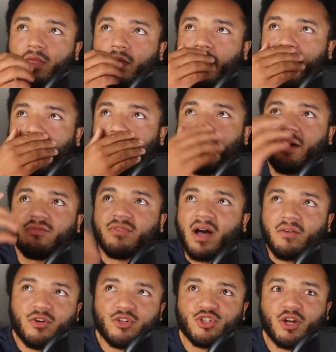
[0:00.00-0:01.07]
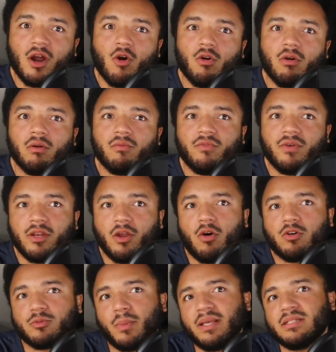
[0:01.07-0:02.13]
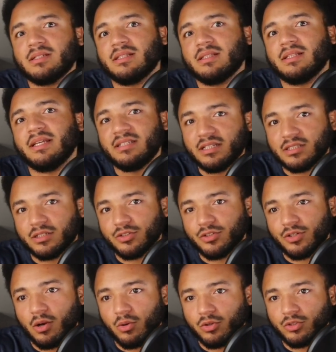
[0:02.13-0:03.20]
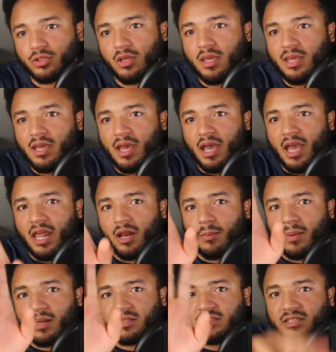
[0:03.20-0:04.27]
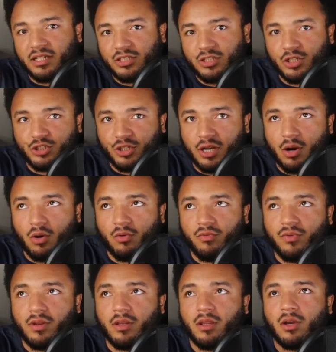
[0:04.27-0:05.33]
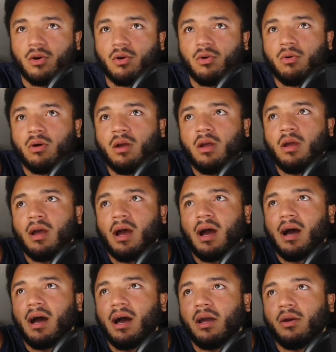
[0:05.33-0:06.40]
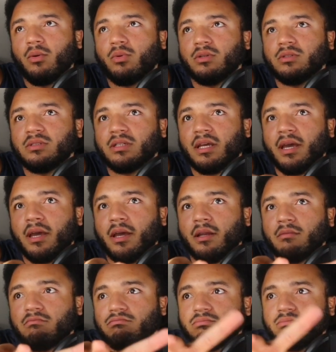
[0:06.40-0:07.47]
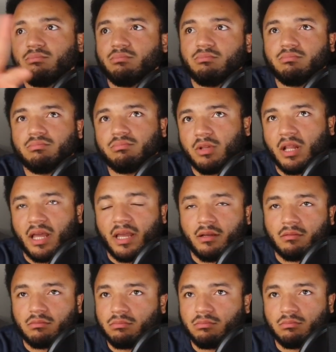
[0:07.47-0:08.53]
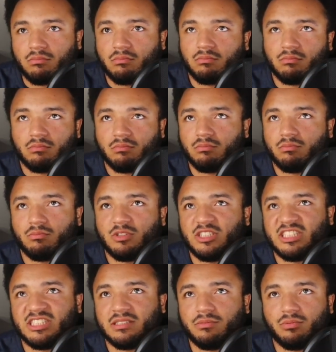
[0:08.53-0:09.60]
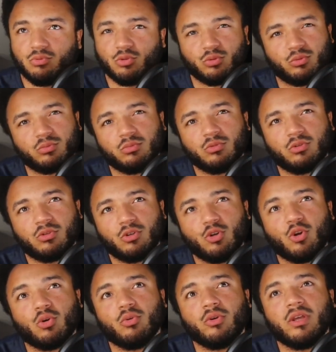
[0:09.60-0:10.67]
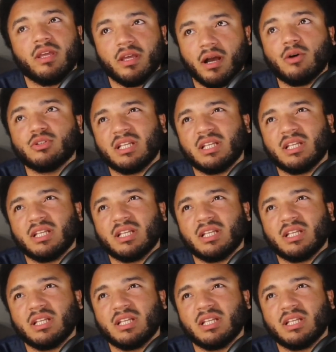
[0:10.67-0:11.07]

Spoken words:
at my 500 hour video, I was basically at 600 hours. And at my 600 hour video, I was at like, or no, yeah, I was at